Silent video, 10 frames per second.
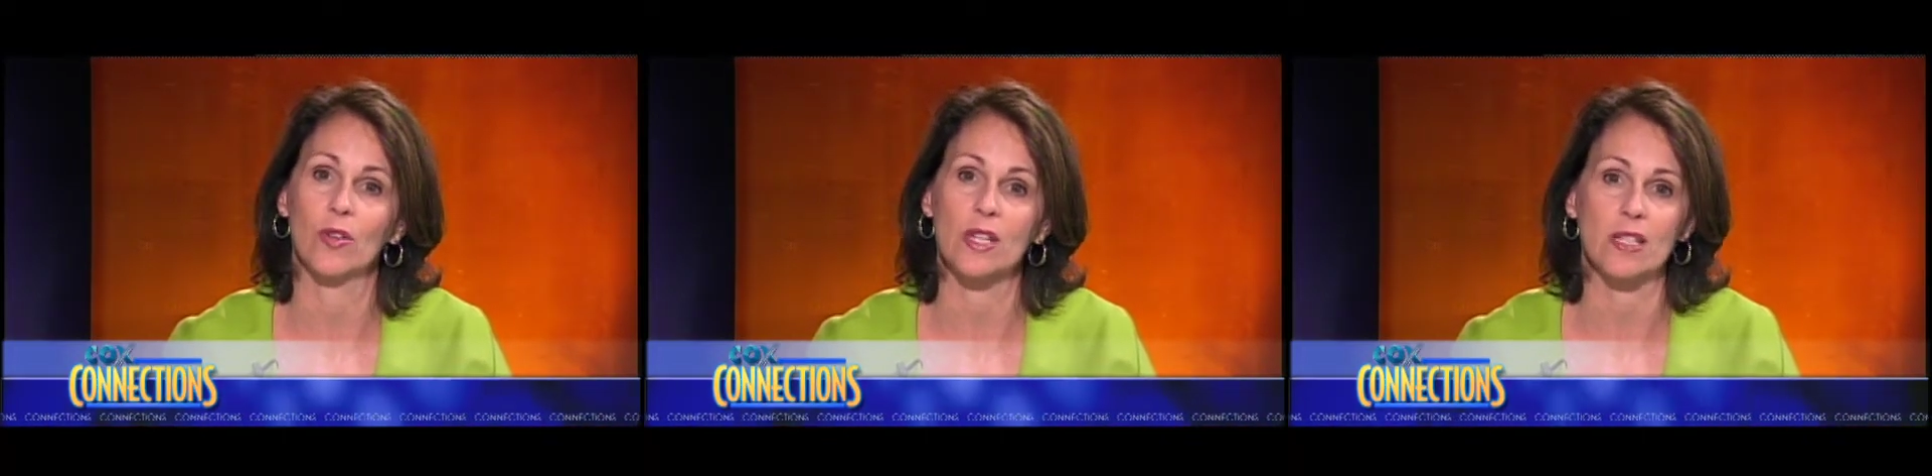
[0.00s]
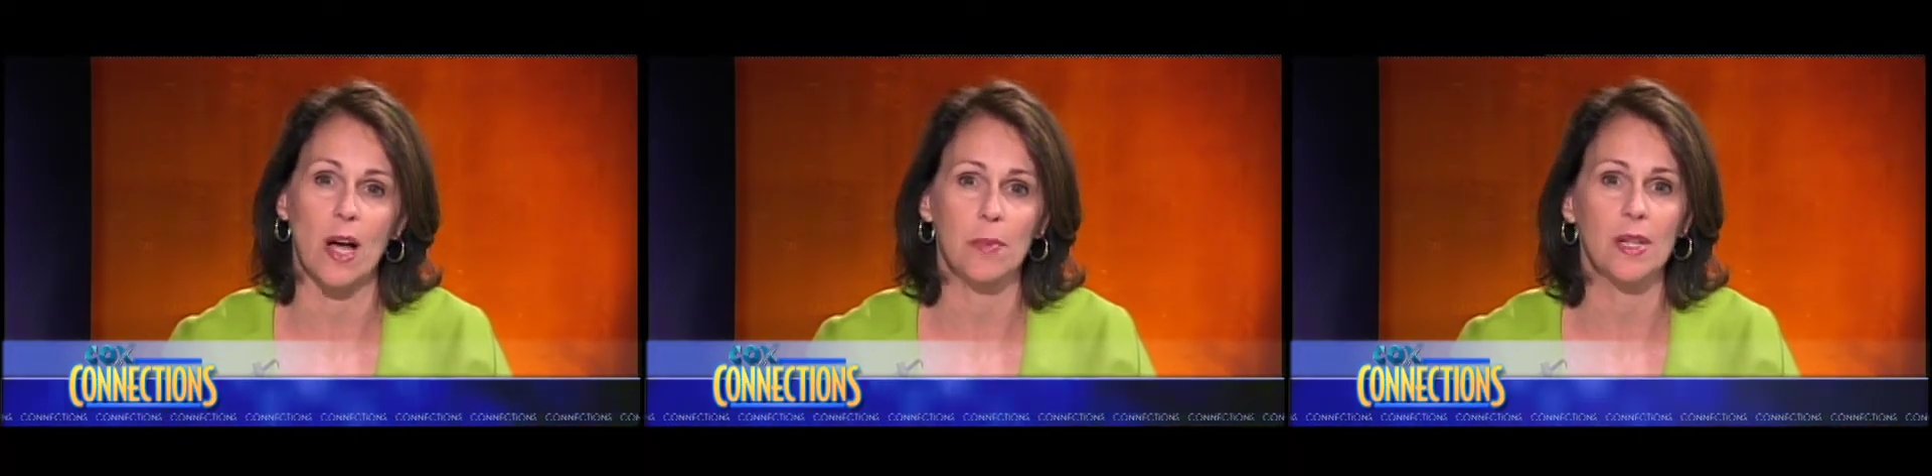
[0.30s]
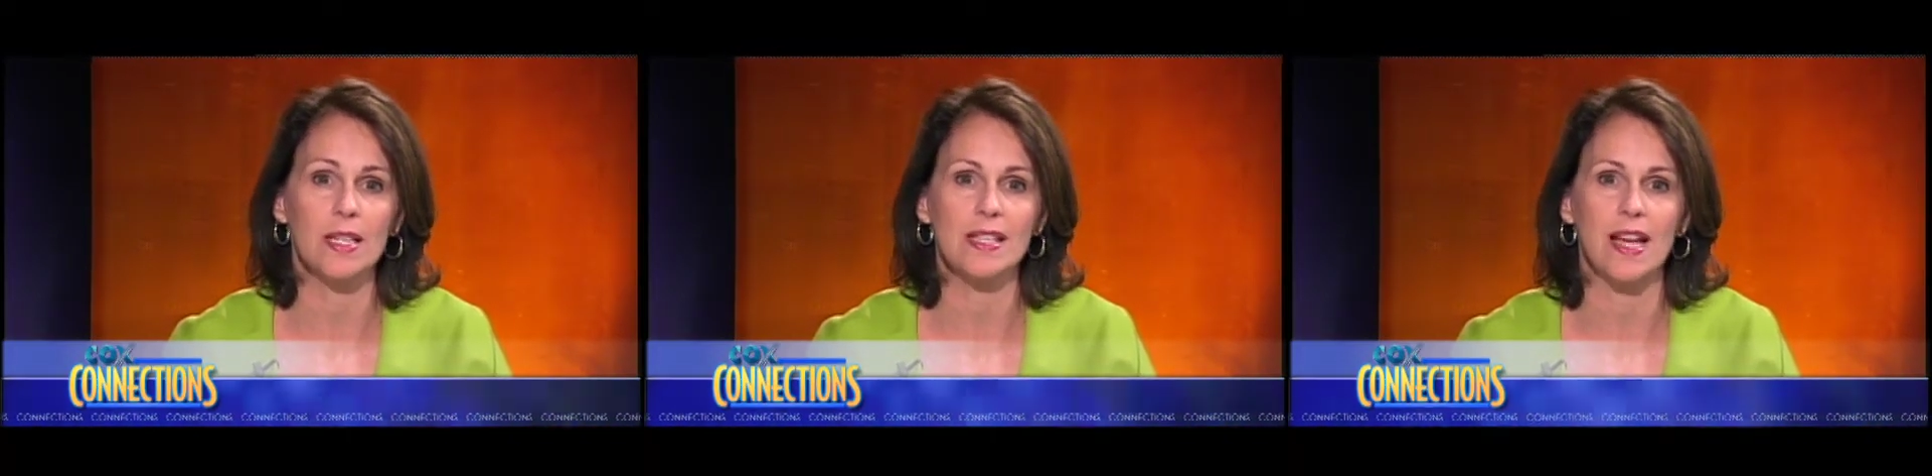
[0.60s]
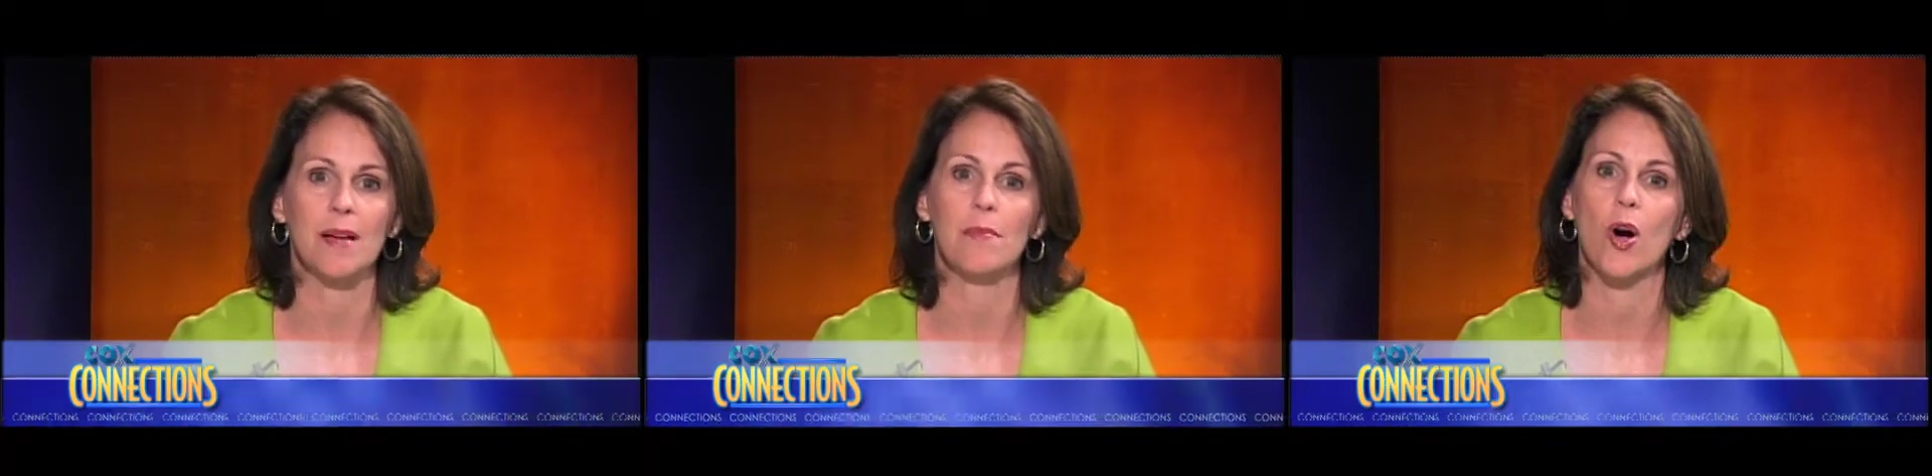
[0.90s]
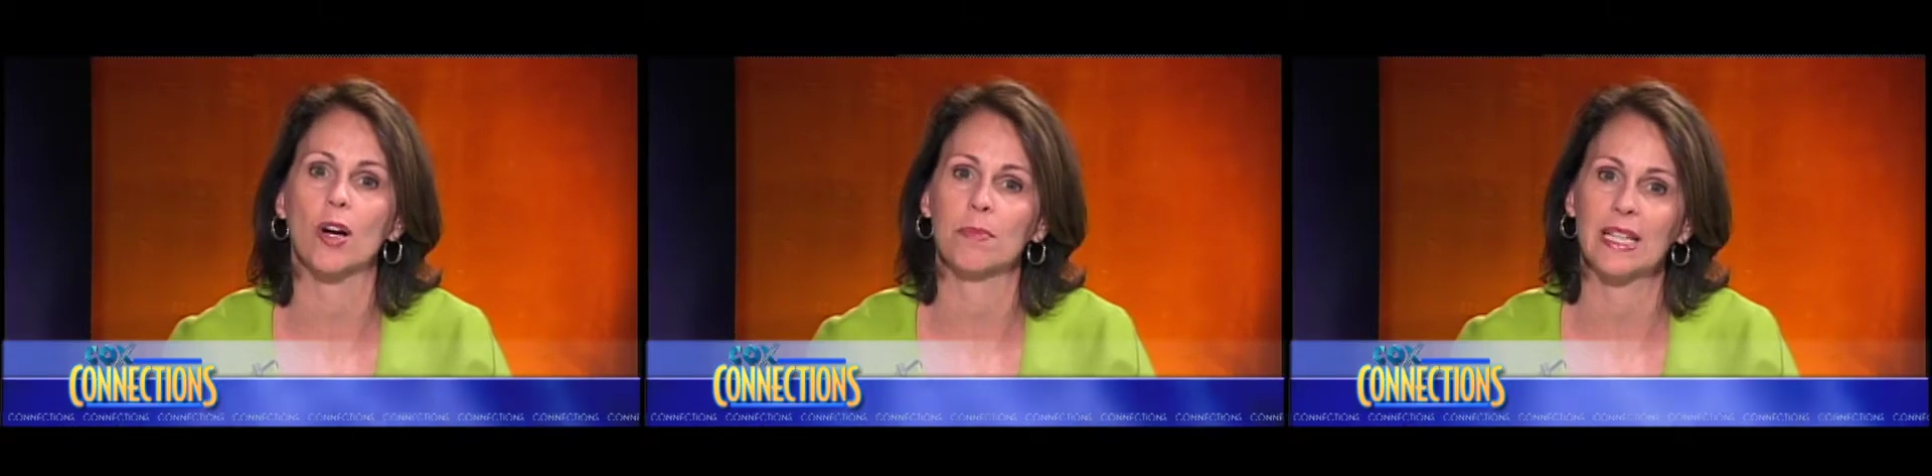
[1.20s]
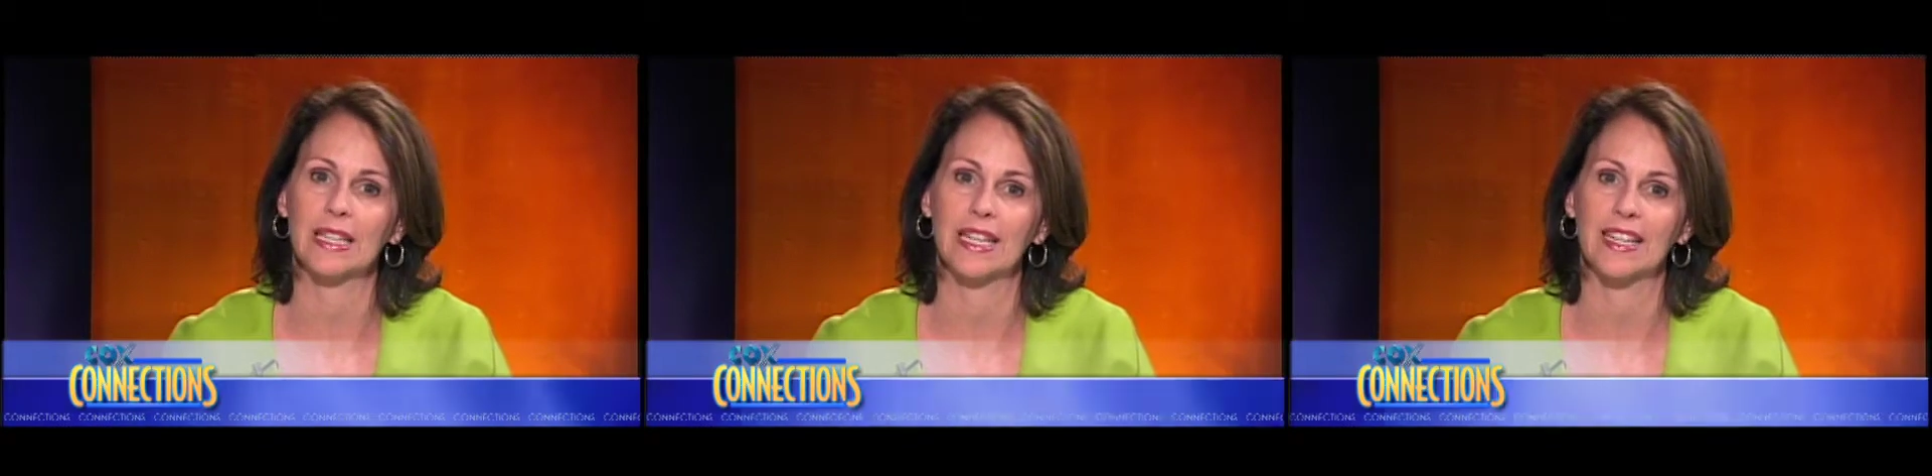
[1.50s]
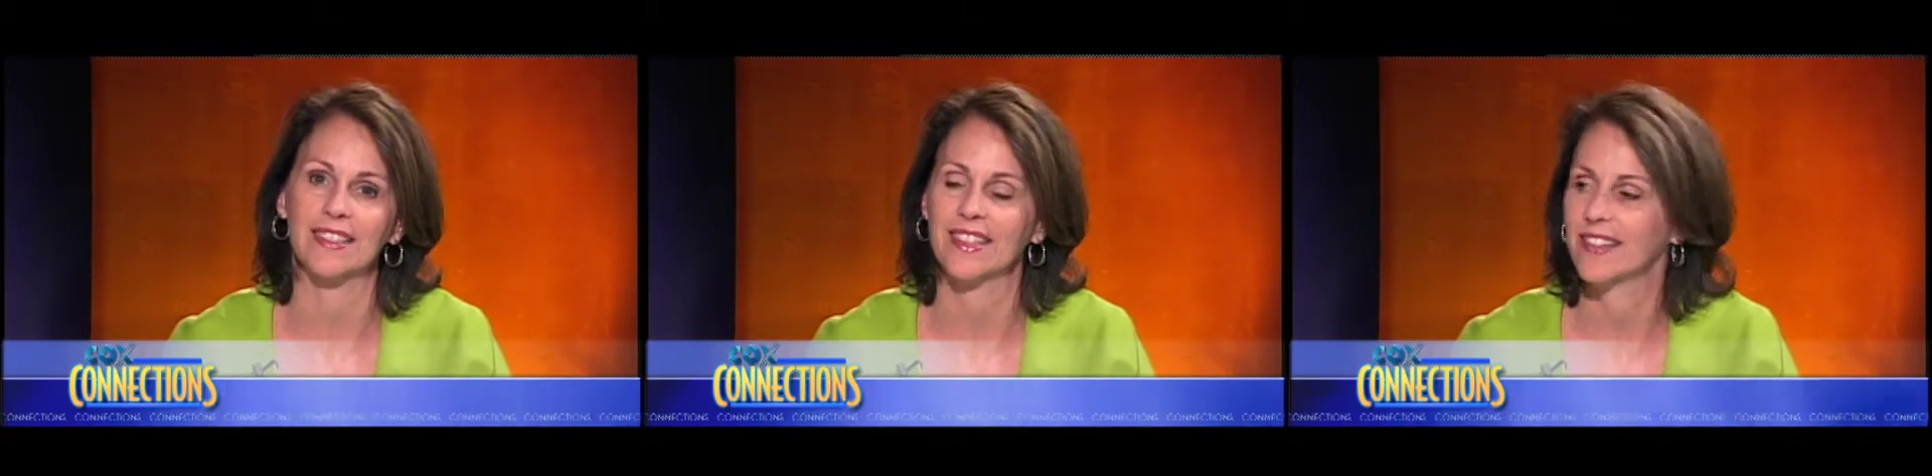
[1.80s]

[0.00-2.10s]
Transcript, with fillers: Christopoulos and Mark McLean.